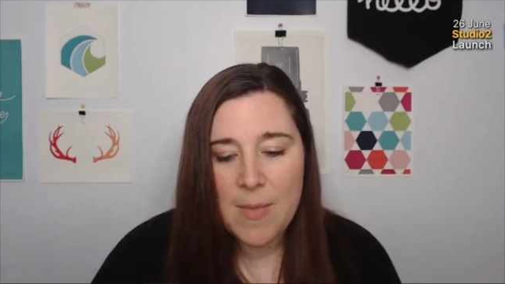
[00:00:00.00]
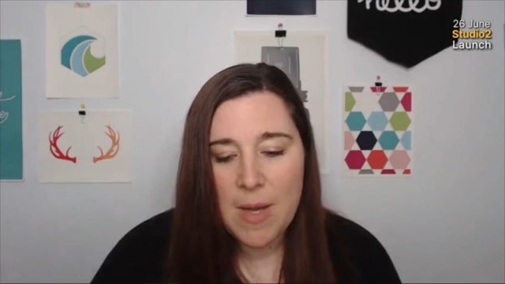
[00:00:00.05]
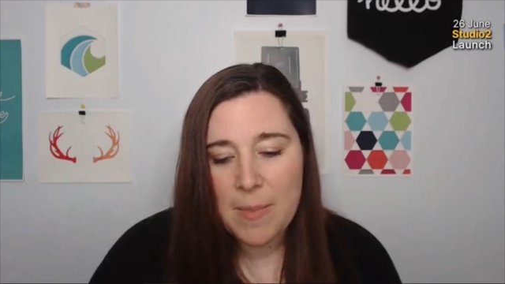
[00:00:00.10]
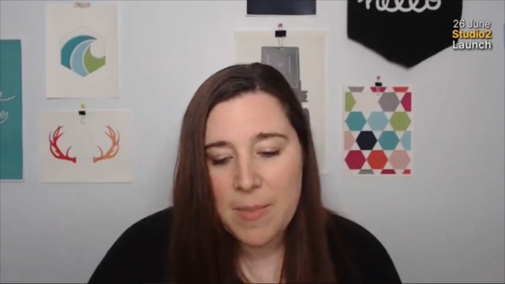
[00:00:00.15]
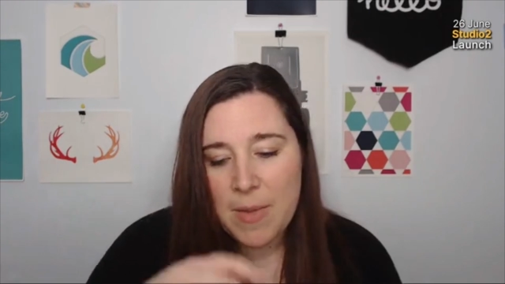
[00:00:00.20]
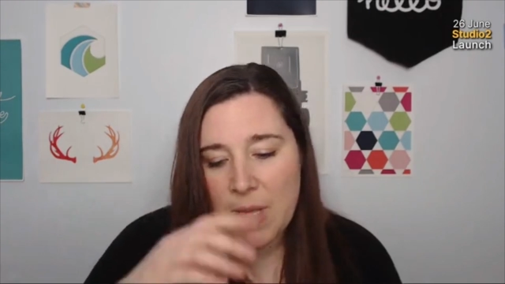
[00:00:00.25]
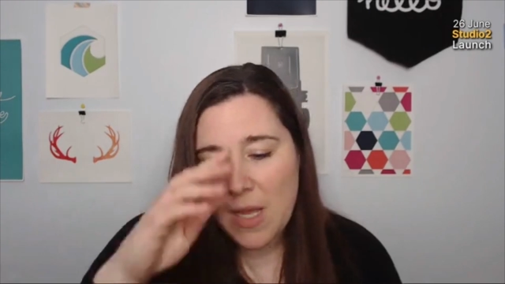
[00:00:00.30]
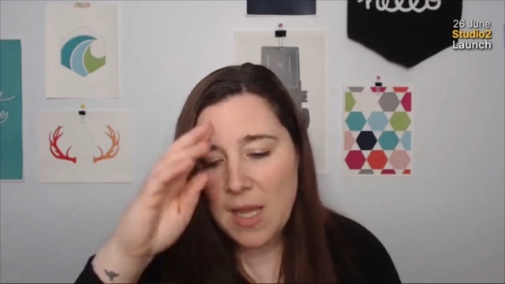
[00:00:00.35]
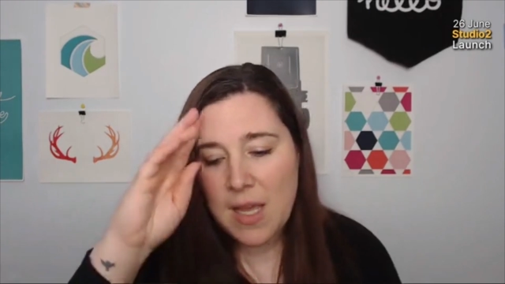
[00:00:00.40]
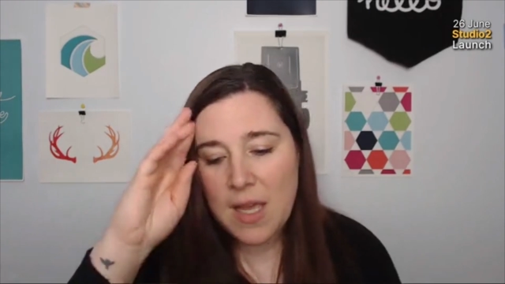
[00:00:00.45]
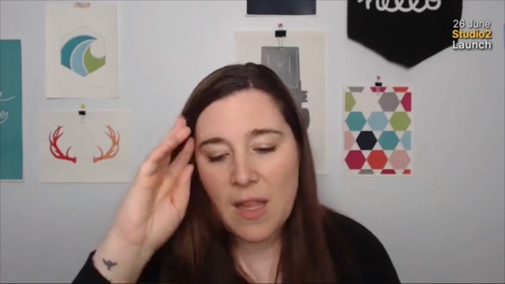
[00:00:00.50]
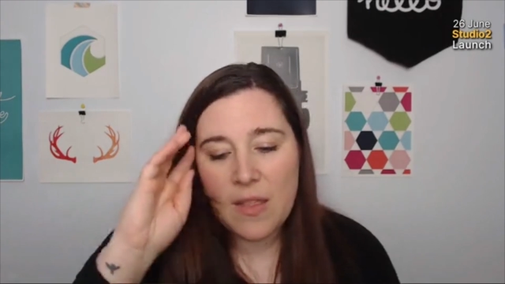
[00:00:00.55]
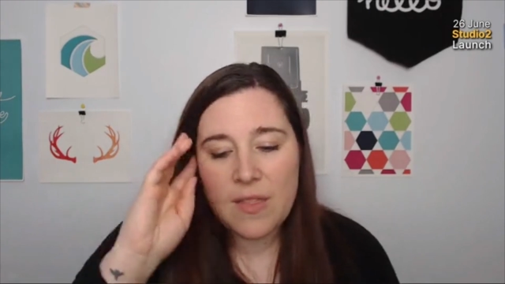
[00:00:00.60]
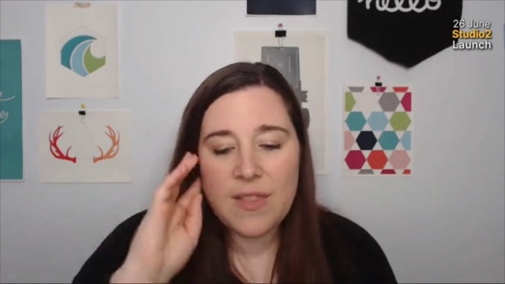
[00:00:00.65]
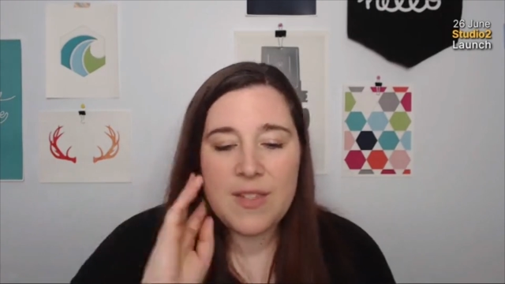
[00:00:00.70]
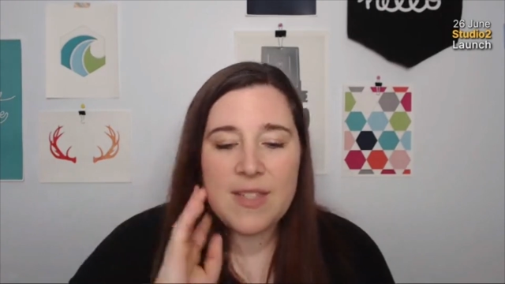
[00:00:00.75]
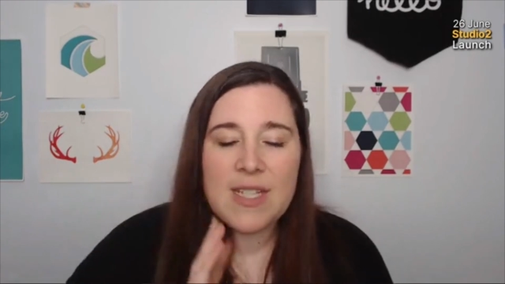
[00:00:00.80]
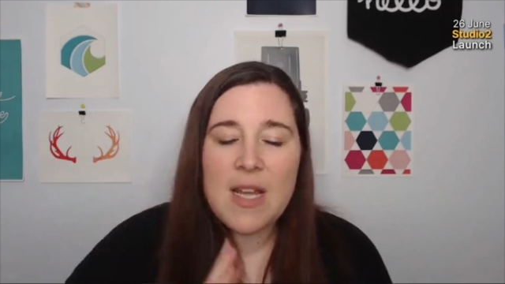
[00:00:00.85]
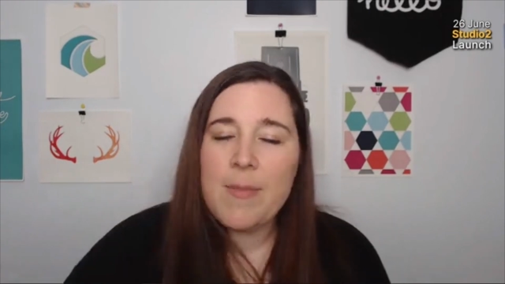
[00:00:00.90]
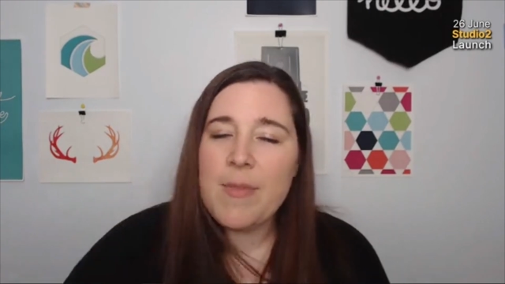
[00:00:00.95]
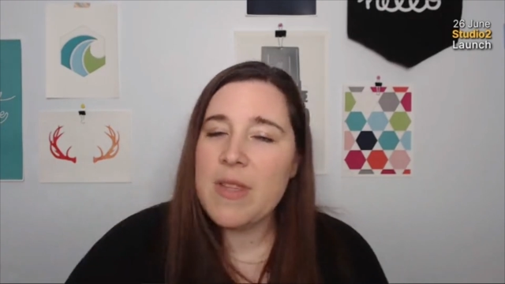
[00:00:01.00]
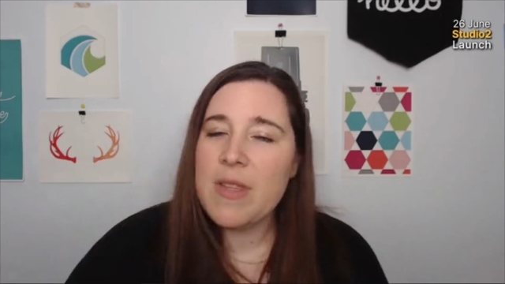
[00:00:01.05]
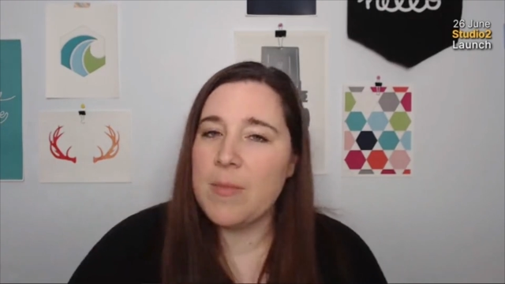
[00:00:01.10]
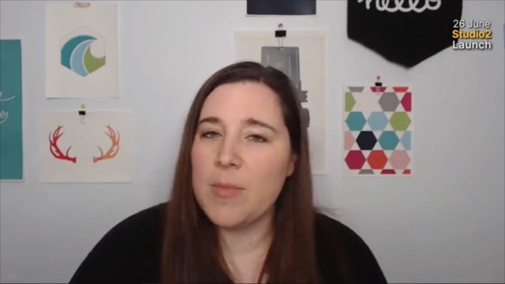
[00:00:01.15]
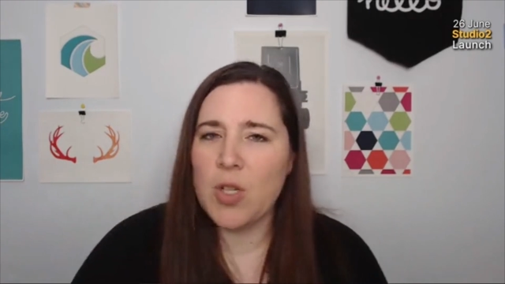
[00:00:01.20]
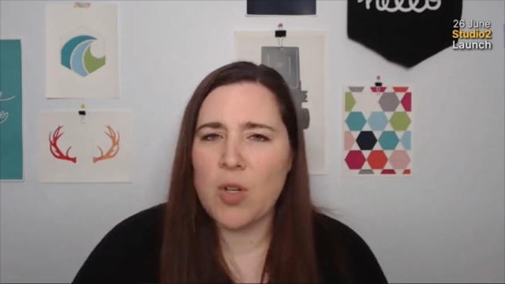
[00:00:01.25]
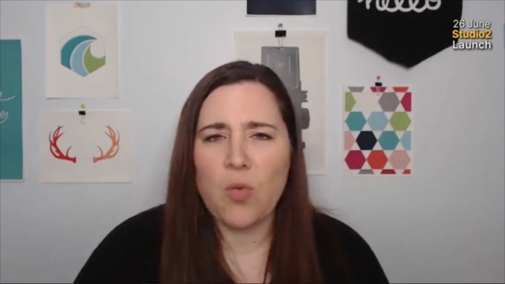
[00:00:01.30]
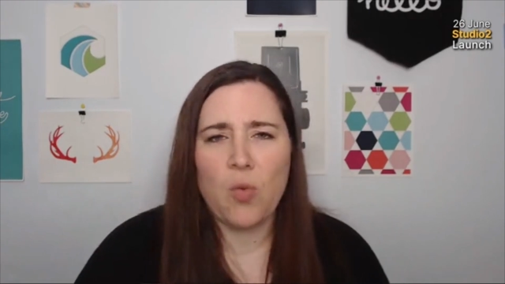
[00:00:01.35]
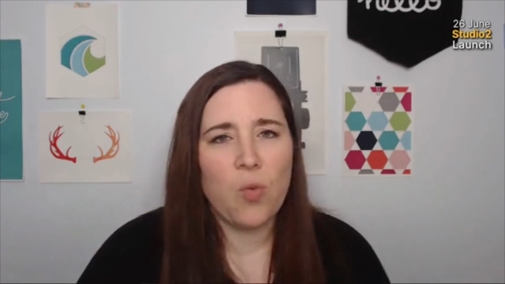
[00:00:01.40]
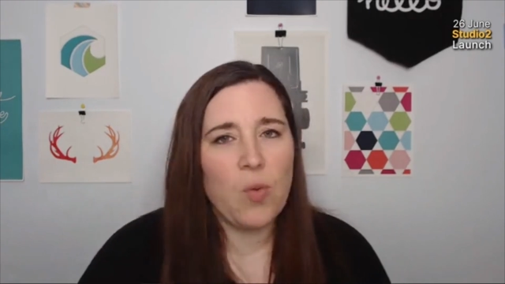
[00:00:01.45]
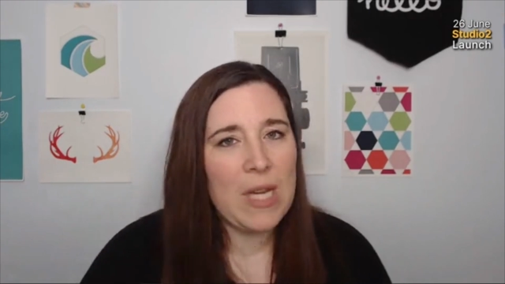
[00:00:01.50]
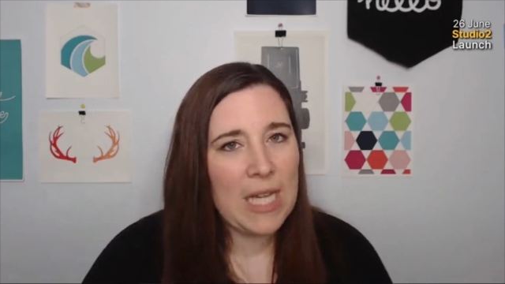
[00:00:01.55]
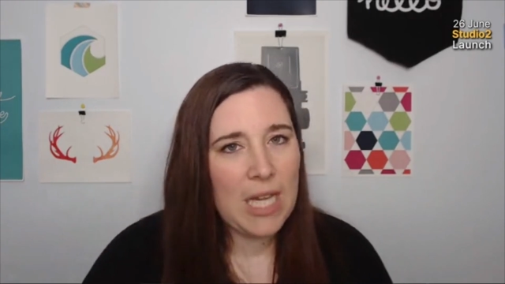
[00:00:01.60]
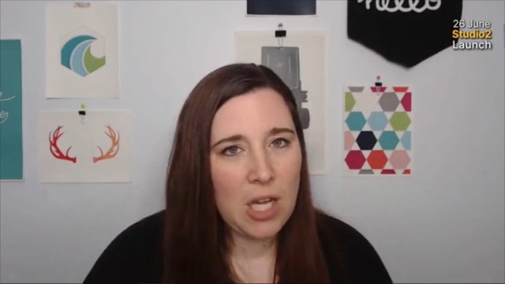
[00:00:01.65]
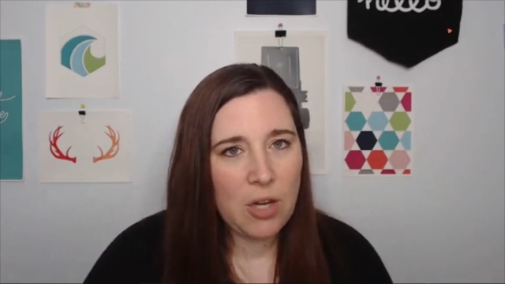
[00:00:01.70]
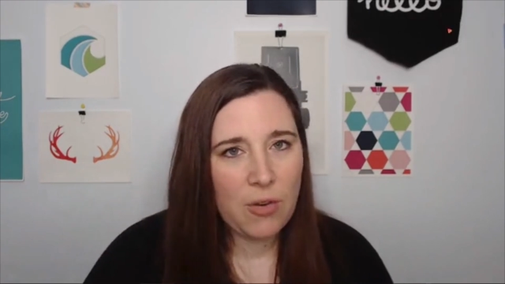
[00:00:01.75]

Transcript: up, some of them look really